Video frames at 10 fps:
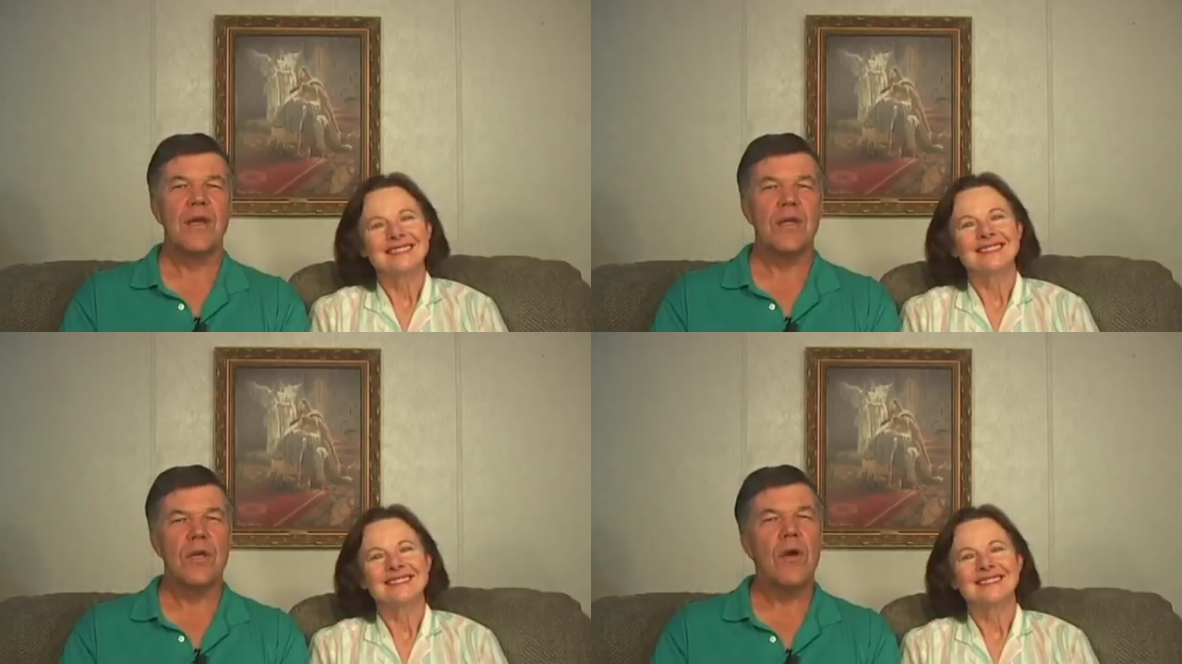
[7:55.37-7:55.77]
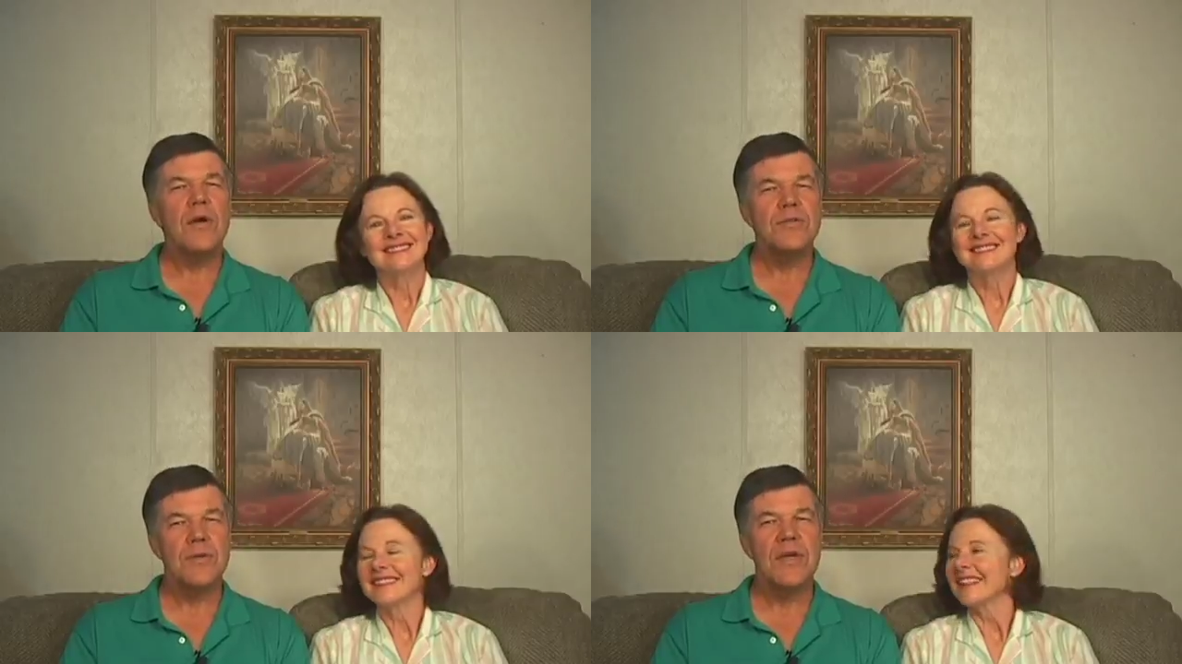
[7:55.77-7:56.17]
Speaker 1: You're
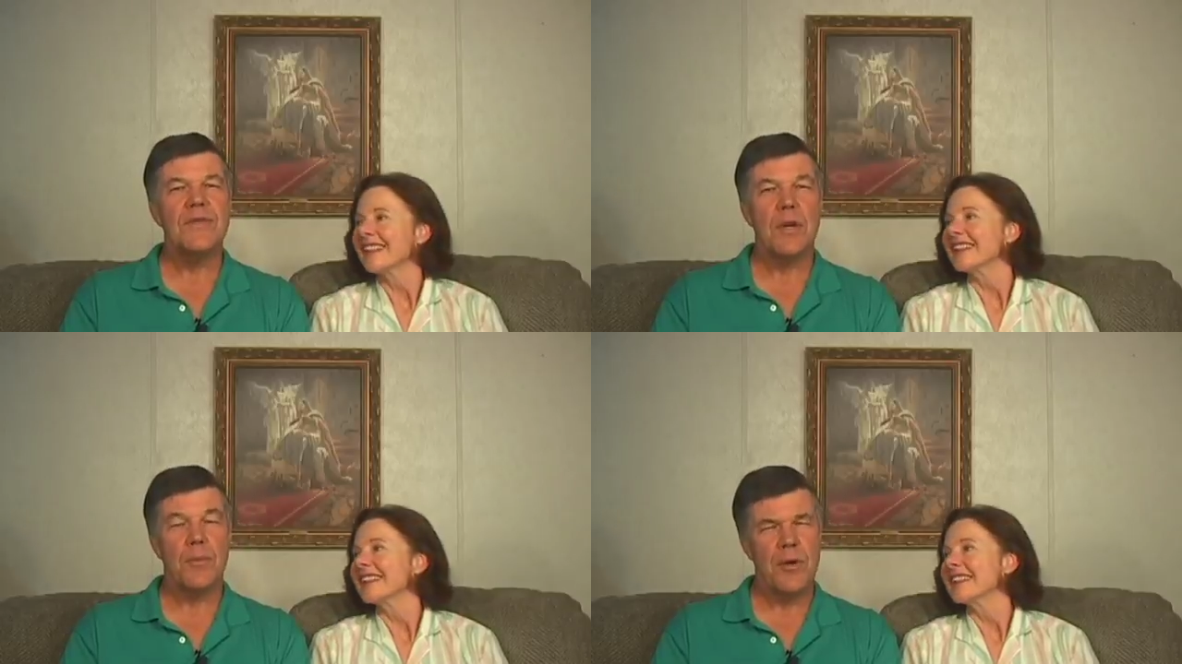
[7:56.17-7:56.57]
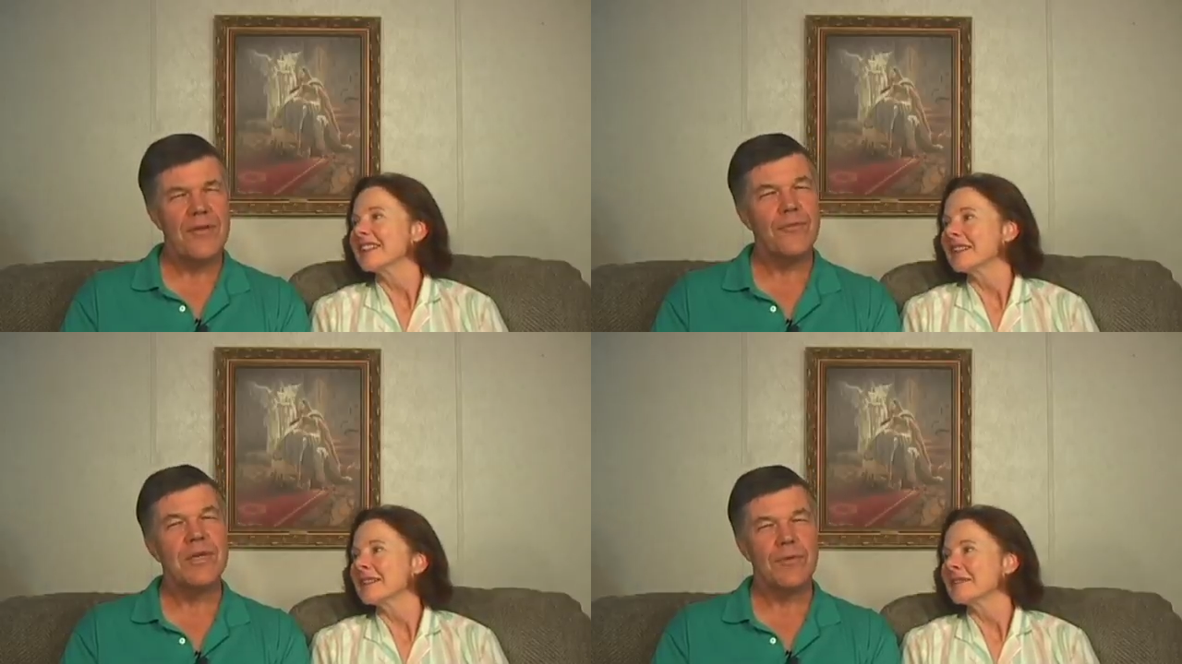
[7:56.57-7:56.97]
also given a
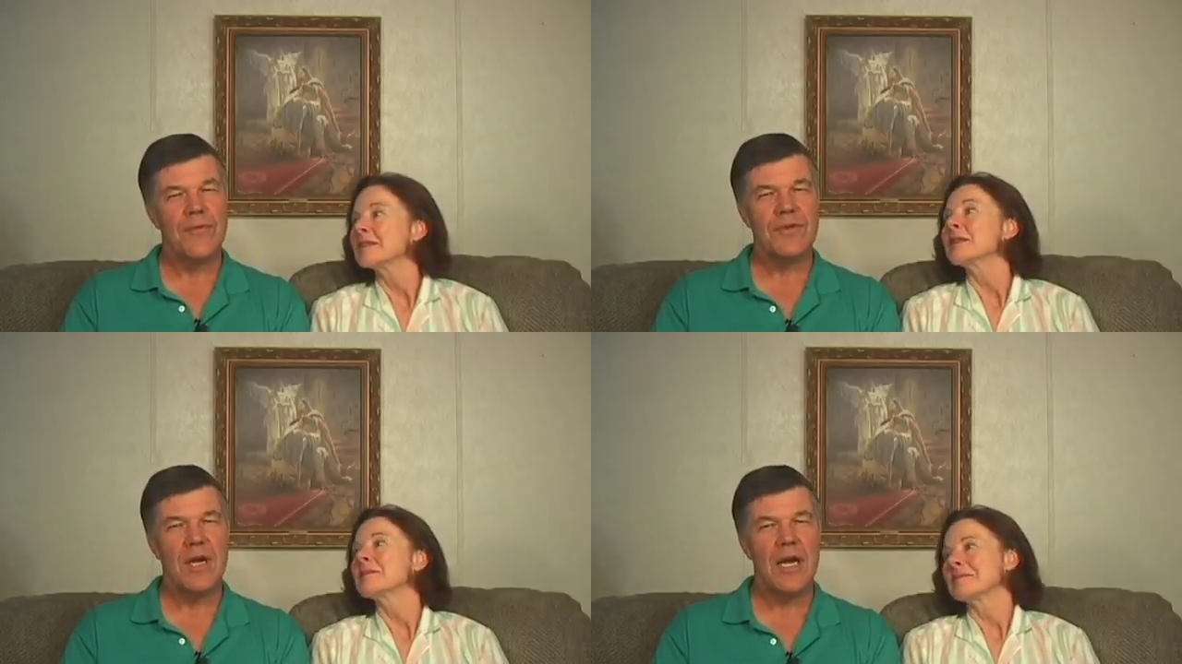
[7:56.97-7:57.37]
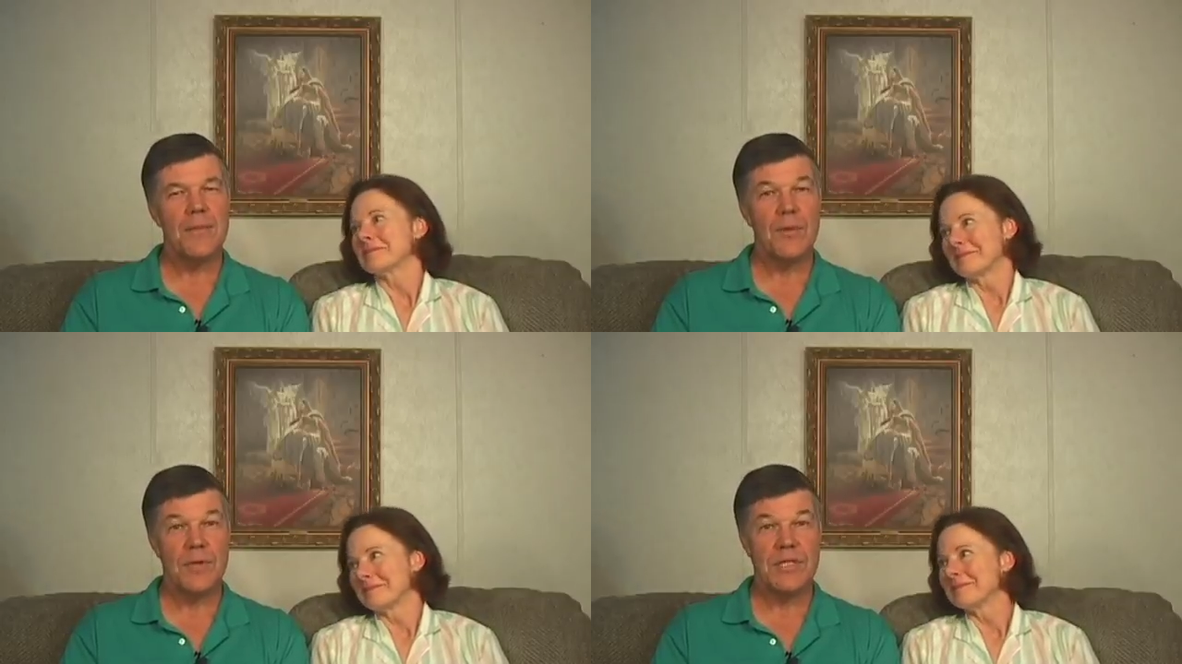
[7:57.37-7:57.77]
brief window of time
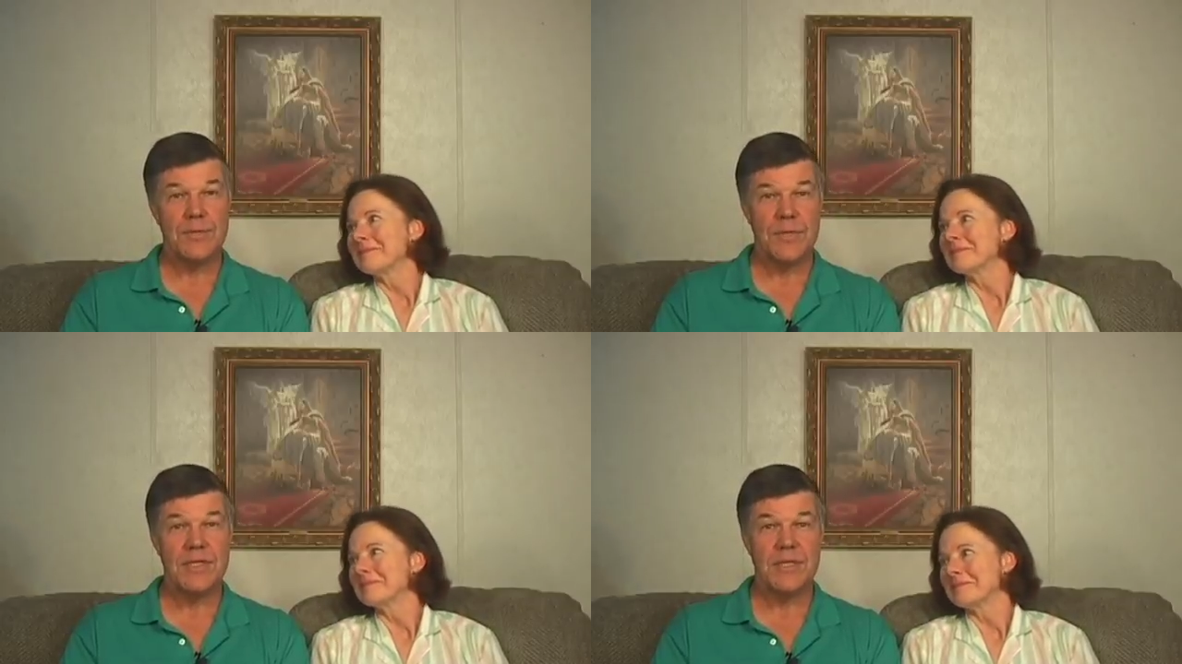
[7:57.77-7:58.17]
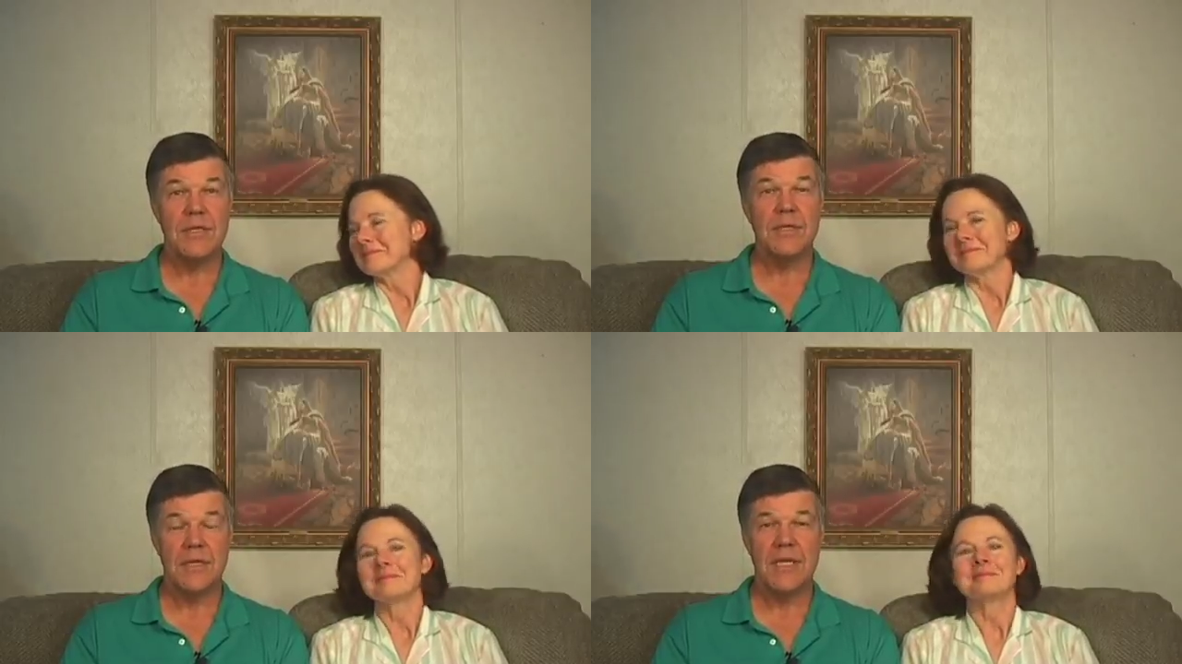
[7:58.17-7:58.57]
in which to
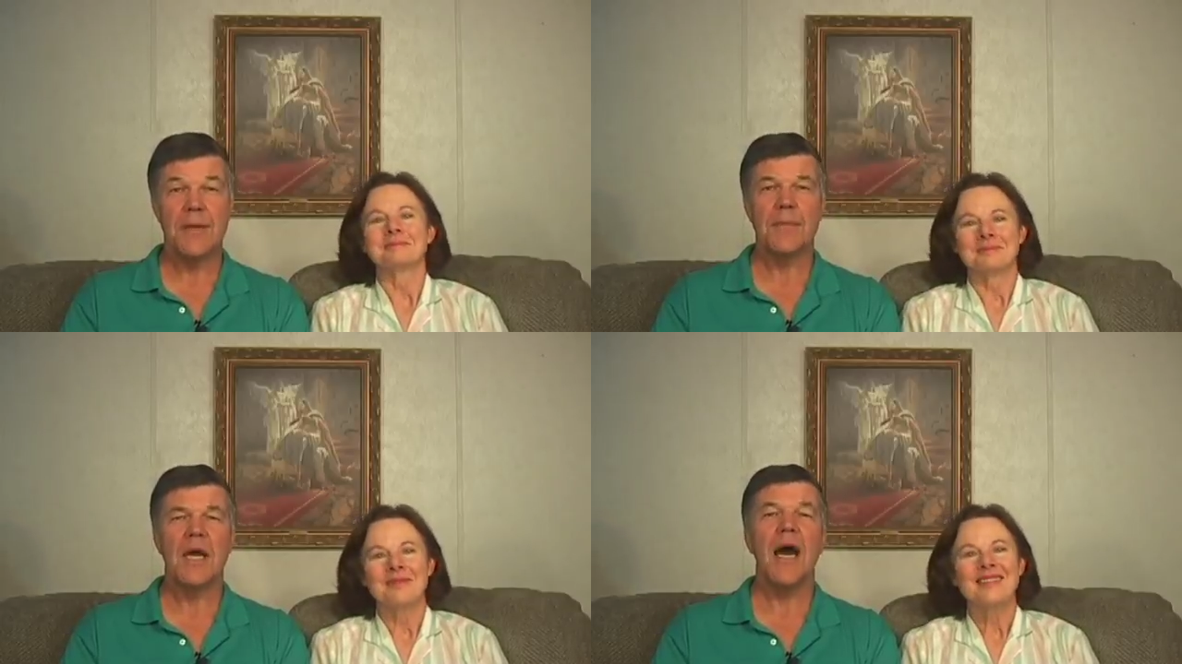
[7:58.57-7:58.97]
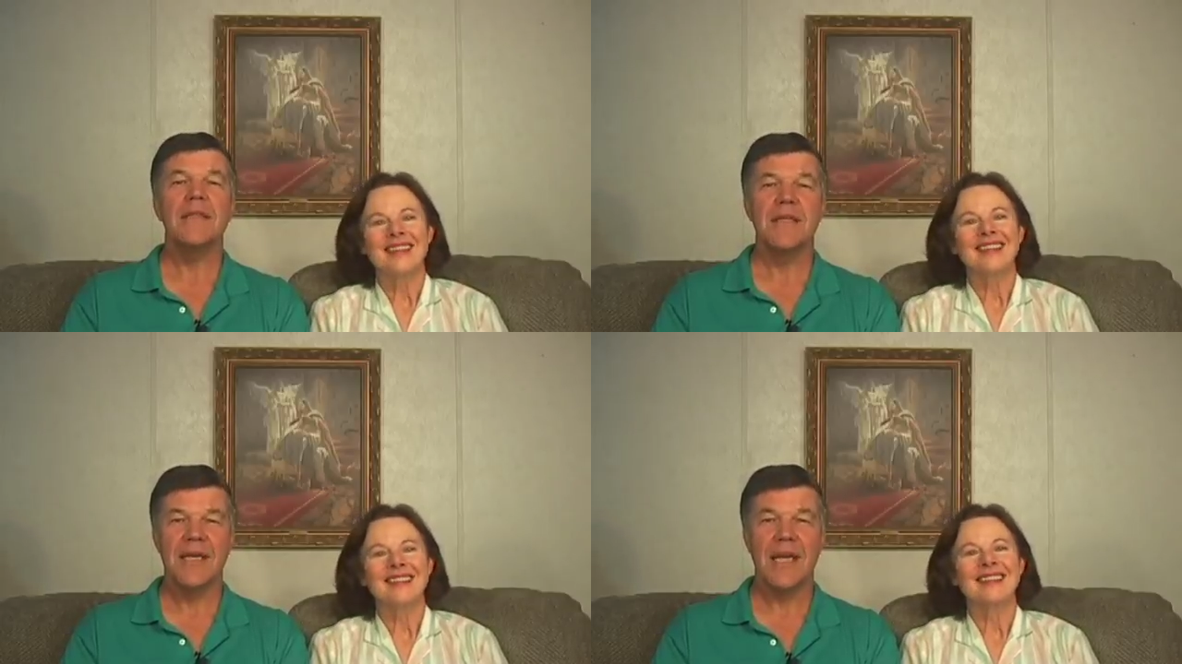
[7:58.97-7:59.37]
instill in them
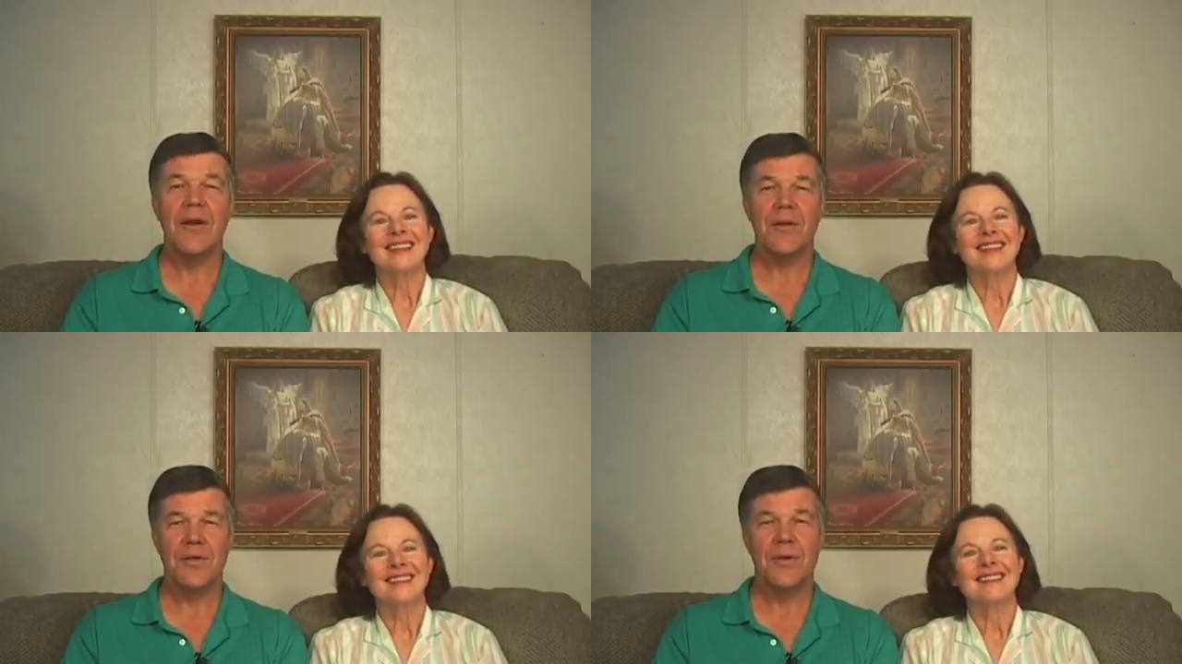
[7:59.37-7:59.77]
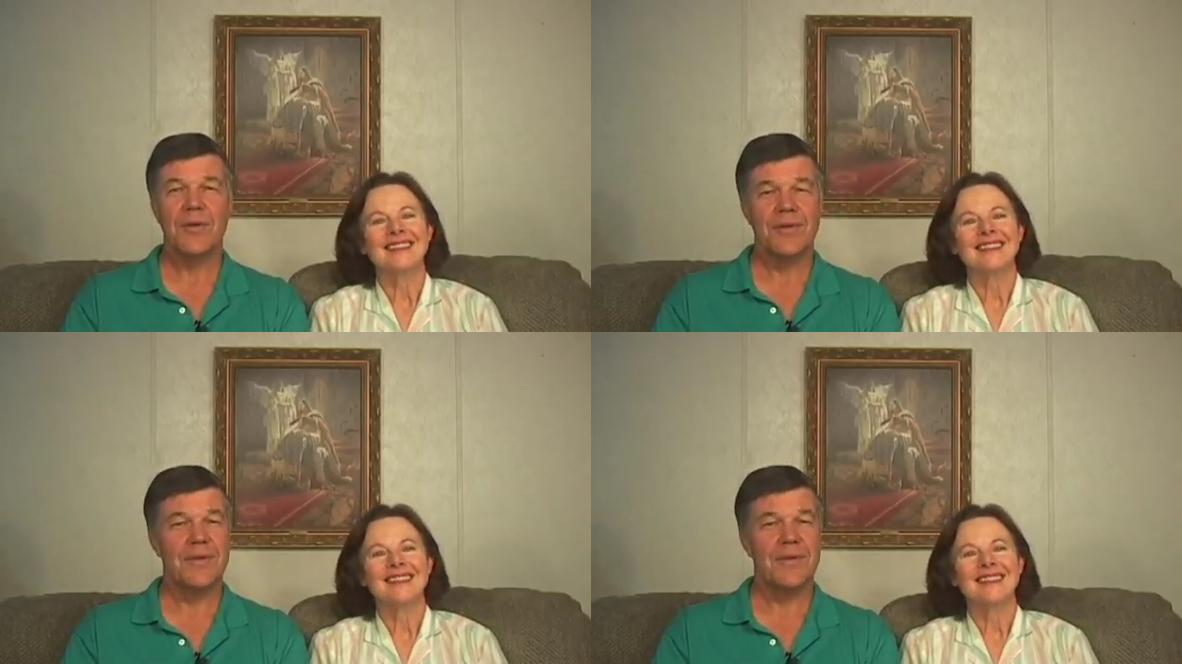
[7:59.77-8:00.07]
godly character.